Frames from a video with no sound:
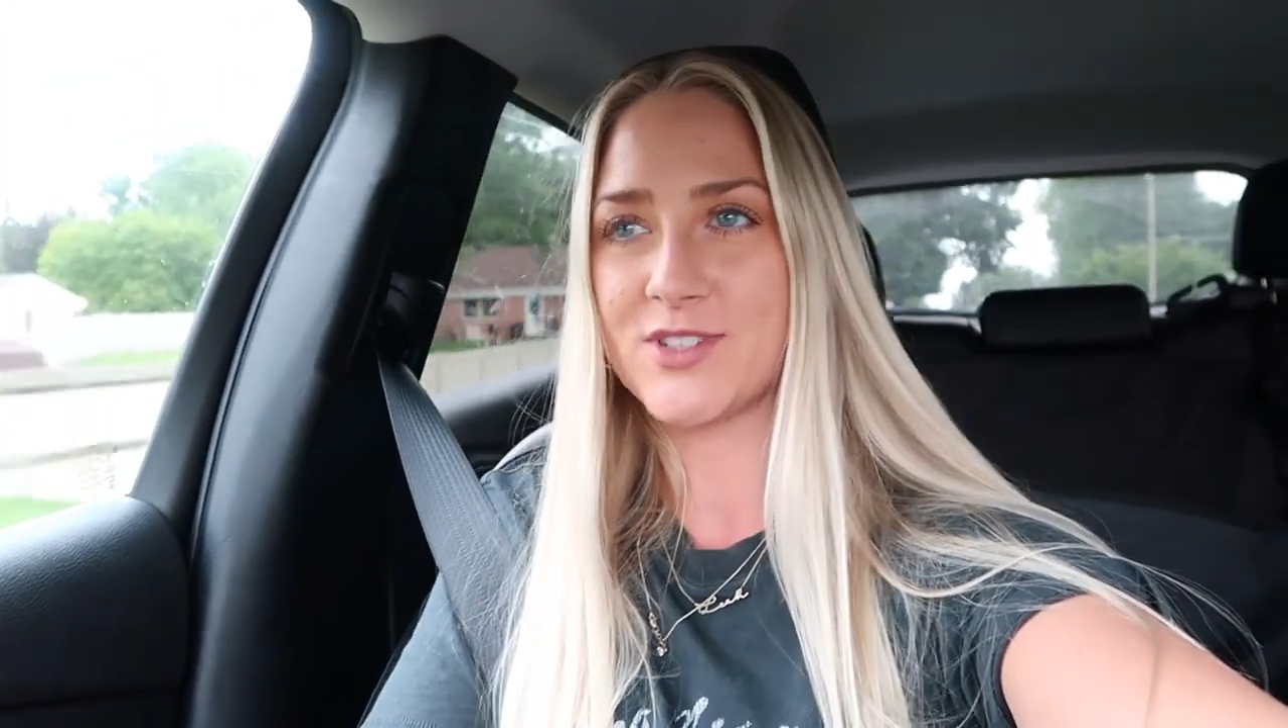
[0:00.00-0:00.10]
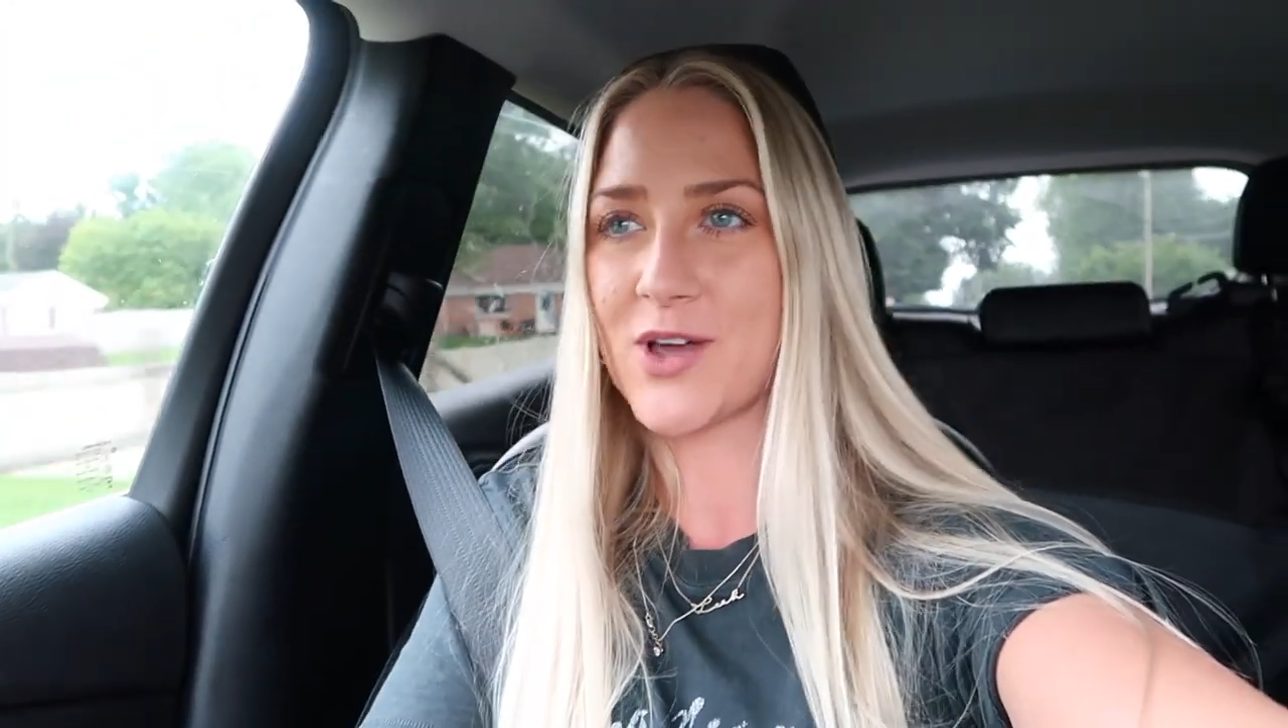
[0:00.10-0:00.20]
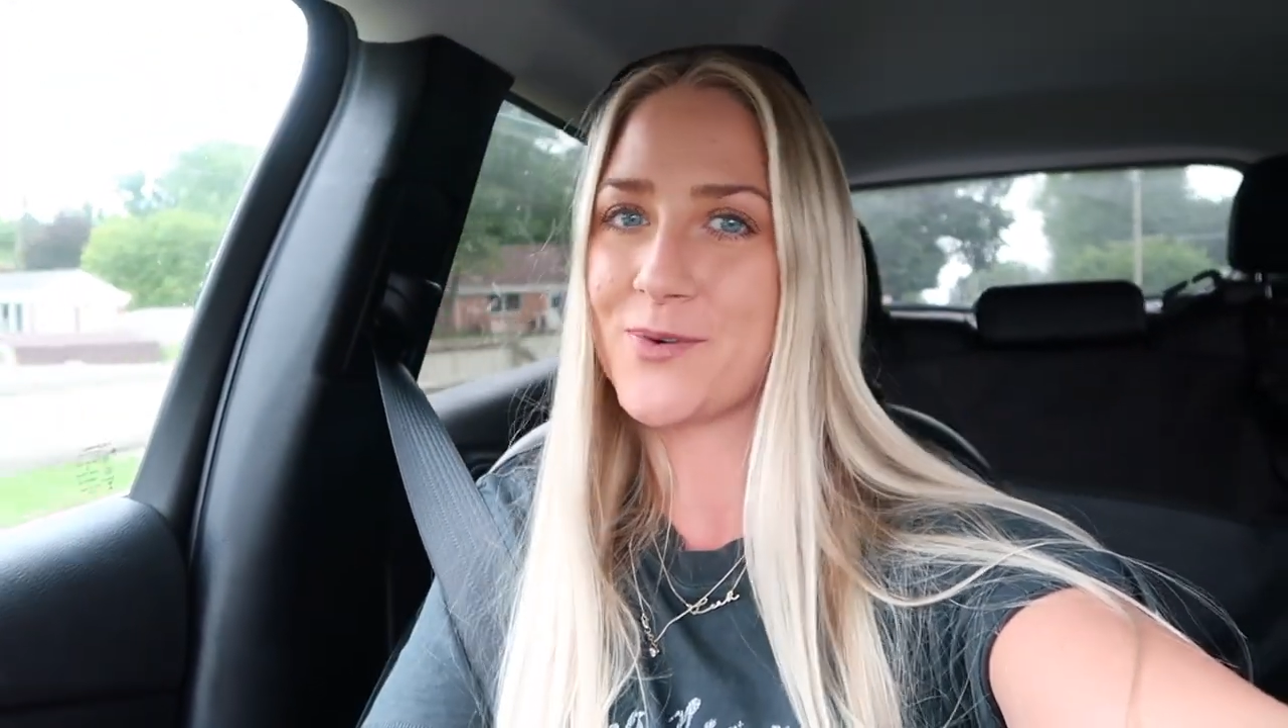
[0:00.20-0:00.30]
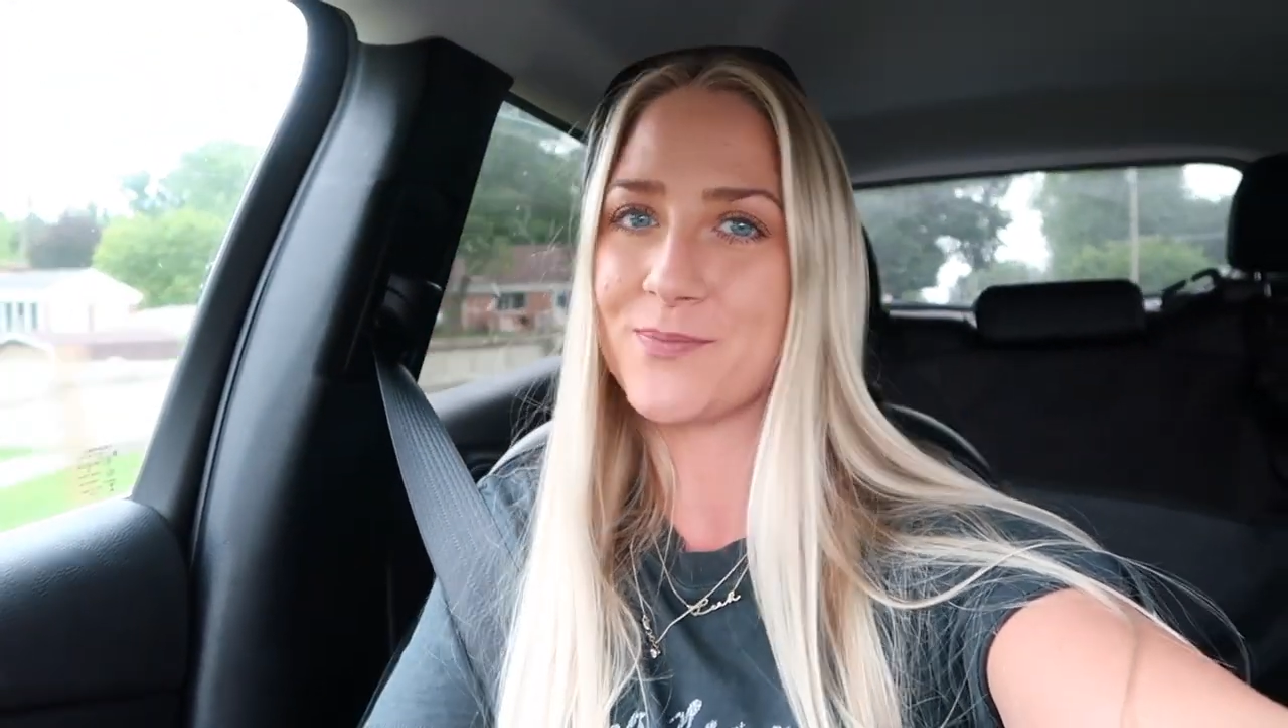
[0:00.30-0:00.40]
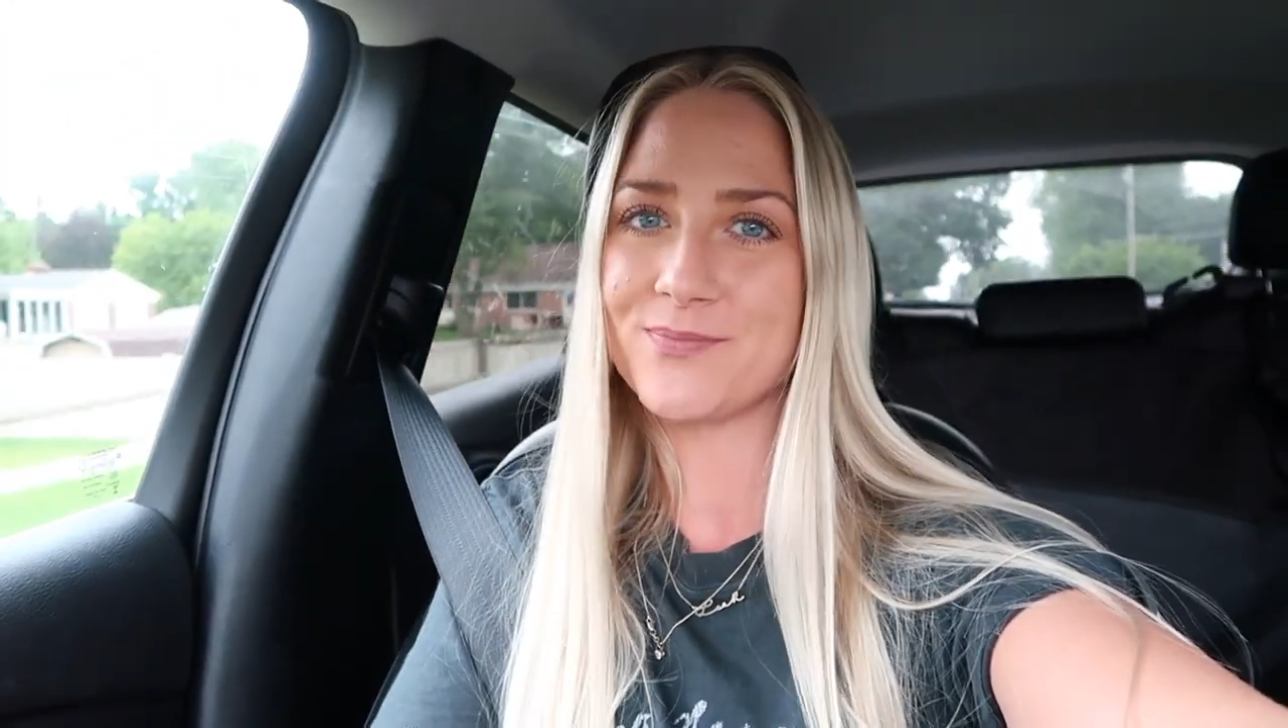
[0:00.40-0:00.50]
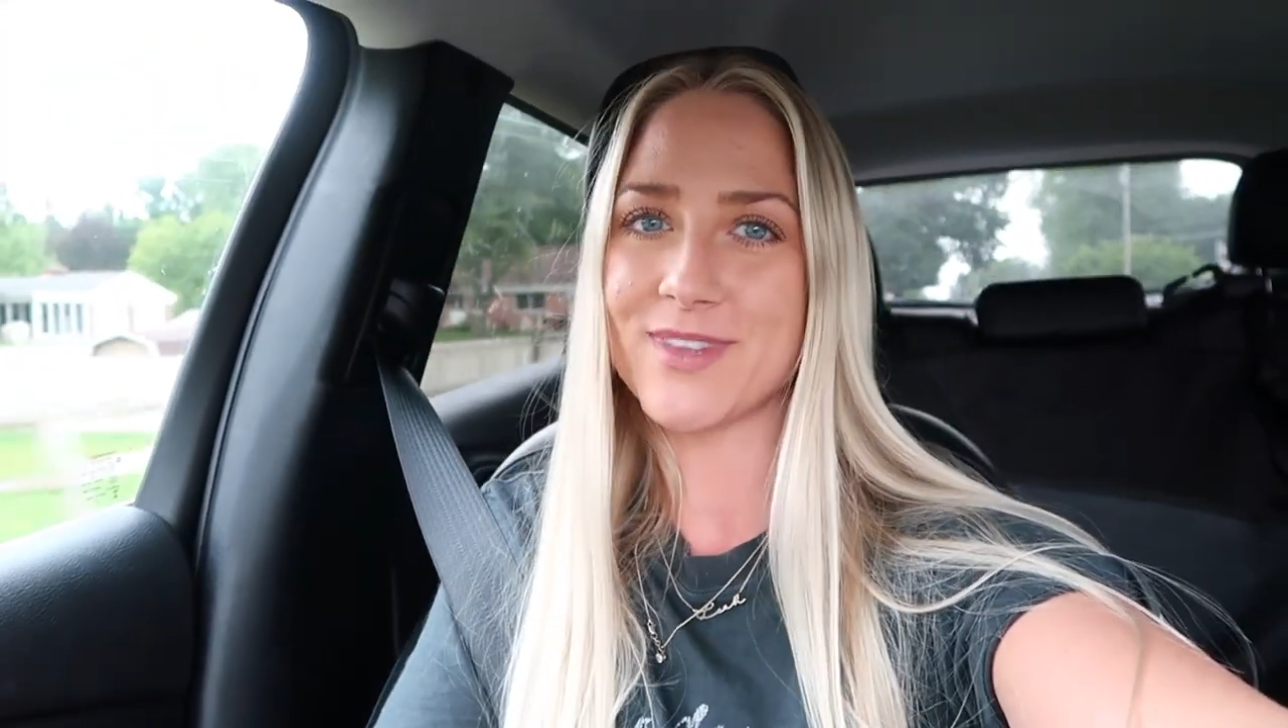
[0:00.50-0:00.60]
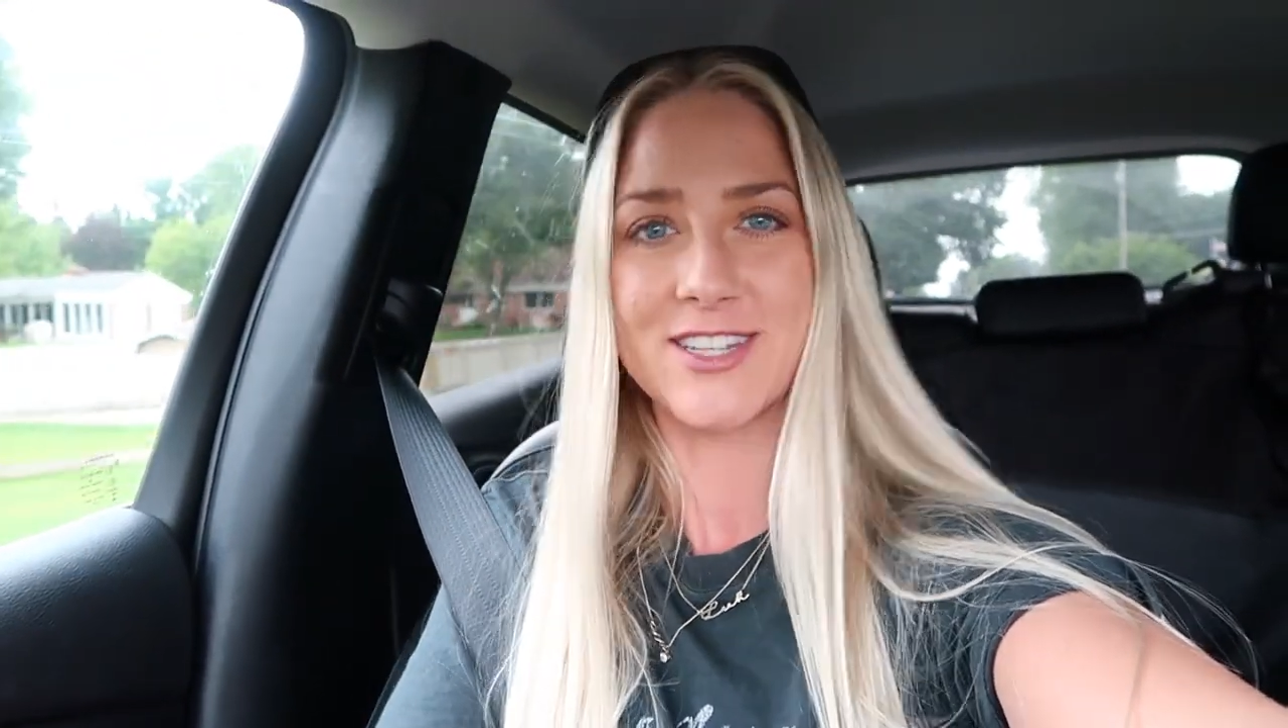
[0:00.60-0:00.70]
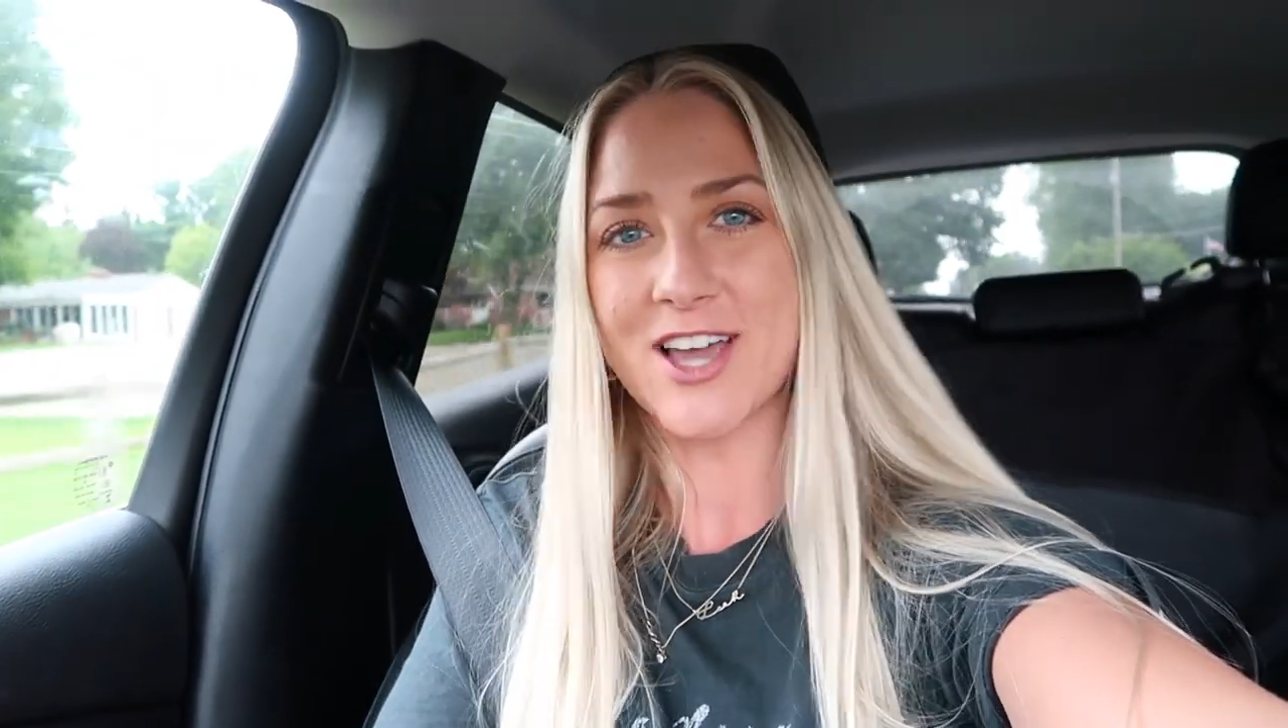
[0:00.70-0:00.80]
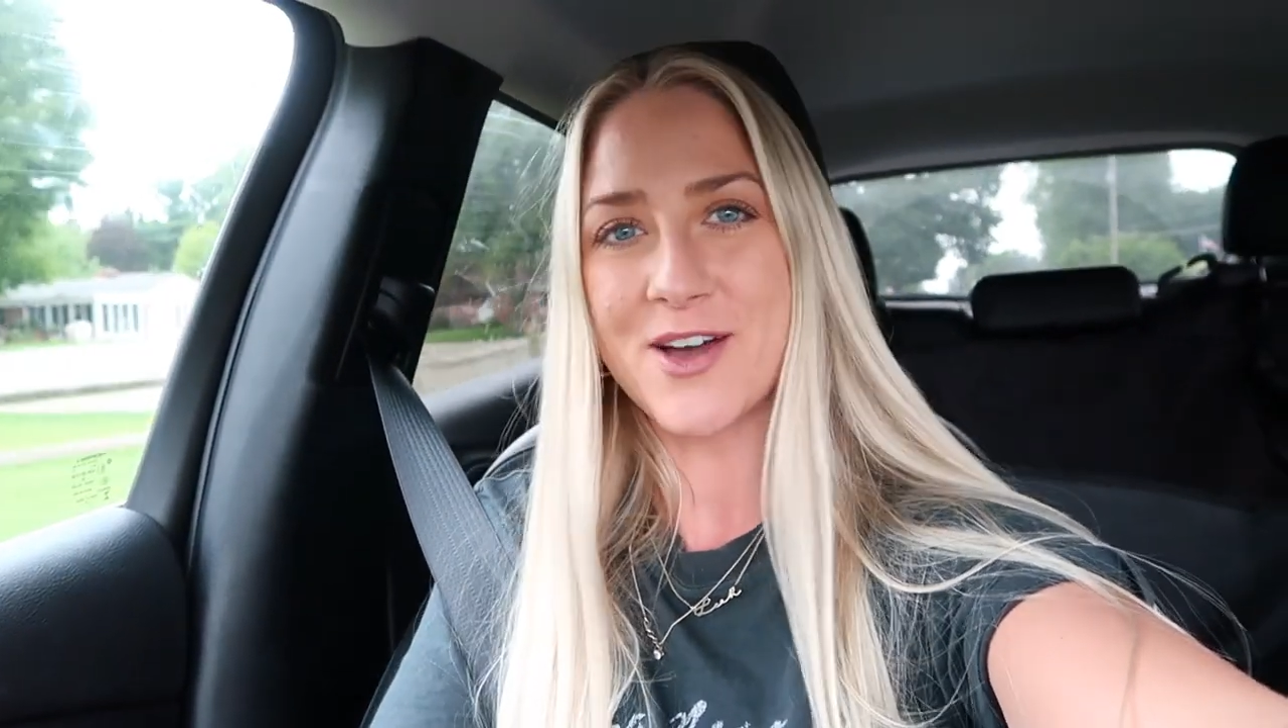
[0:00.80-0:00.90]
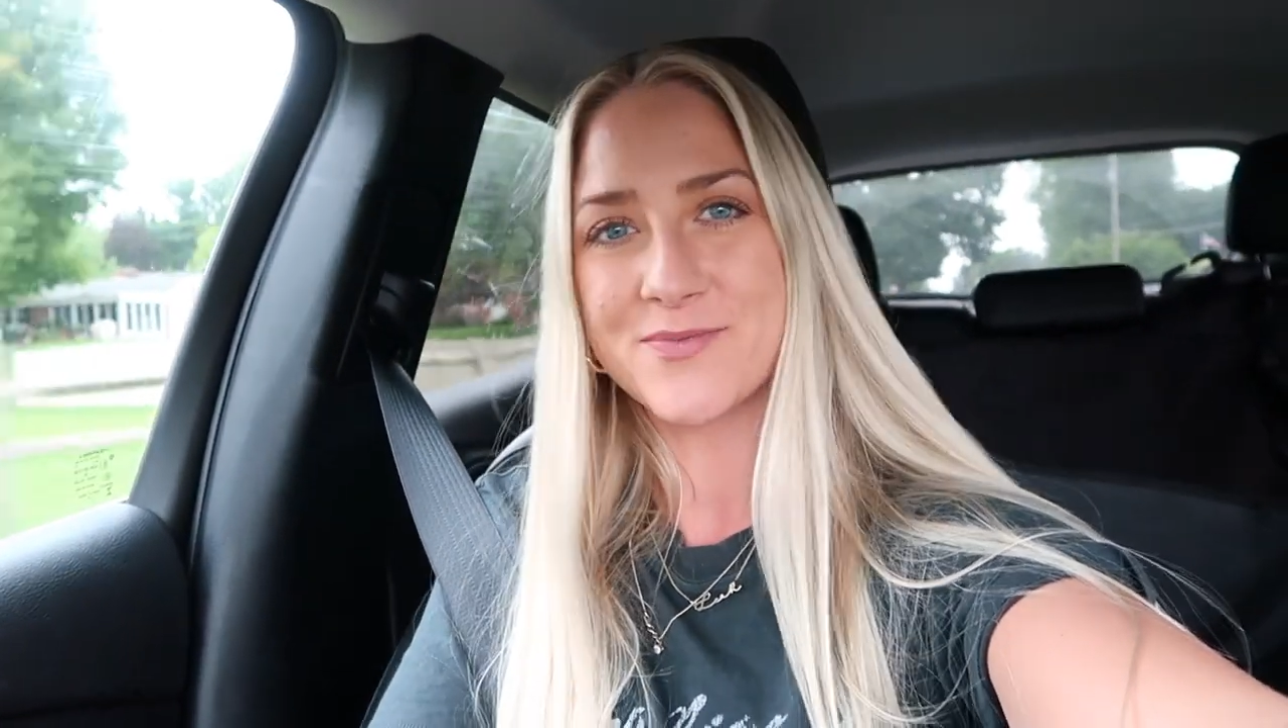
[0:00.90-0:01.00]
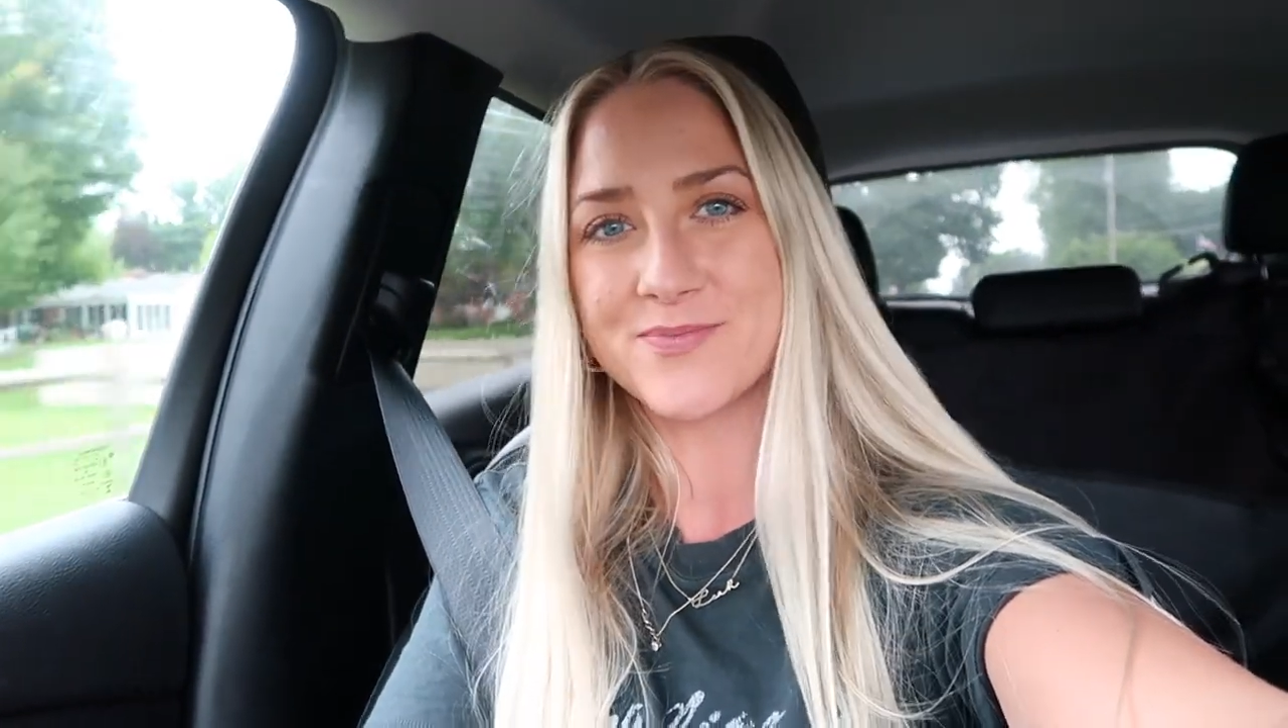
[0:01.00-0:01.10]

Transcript: so let's go.